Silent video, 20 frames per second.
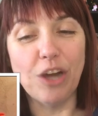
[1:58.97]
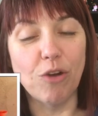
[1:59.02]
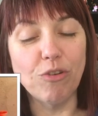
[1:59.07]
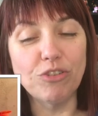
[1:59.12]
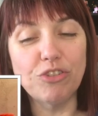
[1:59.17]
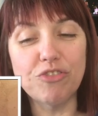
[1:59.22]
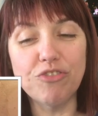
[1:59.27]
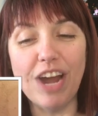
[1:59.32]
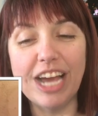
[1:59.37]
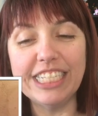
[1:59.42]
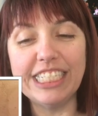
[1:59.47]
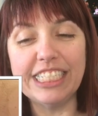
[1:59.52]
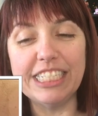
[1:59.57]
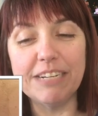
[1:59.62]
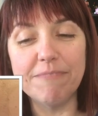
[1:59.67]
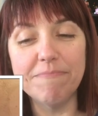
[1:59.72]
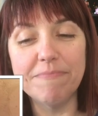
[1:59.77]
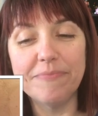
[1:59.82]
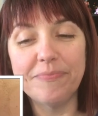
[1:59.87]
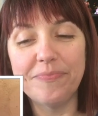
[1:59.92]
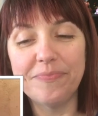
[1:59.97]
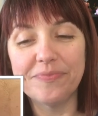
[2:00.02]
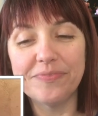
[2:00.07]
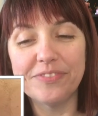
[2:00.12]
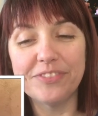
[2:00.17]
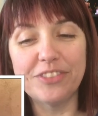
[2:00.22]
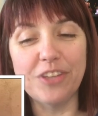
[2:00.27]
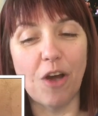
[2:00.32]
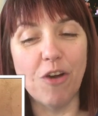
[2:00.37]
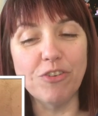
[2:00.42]
Don't trust them.
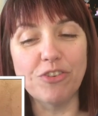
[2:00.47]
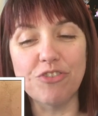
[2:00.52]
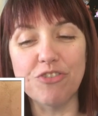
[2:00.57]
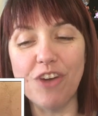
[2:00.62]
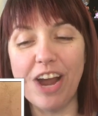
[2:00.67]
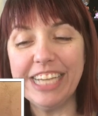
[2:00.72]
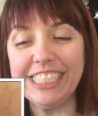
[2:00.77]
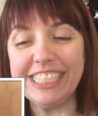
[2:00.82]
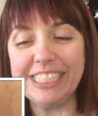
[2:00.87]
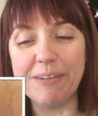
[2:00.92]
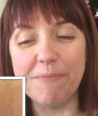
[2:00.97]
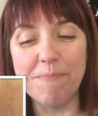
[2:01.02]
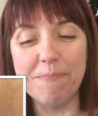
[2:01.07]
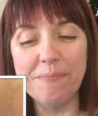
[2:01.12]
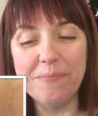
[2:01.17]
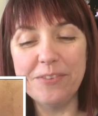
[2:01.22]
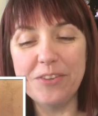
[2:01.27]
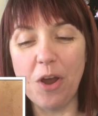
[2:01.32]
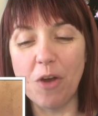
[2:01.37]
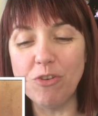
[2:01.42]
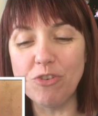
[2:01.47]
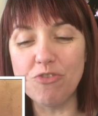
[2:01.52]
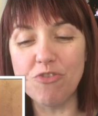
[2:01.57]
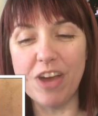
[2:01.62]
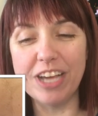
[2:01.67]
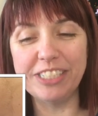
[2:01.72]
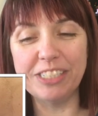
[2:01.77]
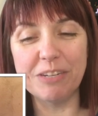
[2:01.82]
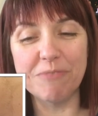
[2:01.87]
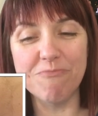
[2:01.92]
Don't trust them. Don't
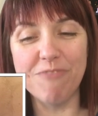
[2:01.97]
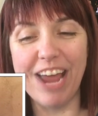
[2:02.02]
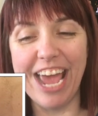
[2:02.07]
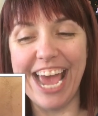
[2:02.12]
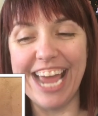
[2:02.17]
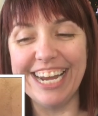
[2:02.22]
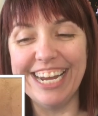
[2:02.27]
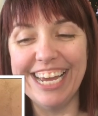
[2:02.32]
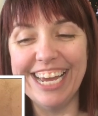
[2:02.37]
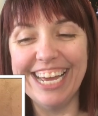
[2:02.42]
trust them, Red.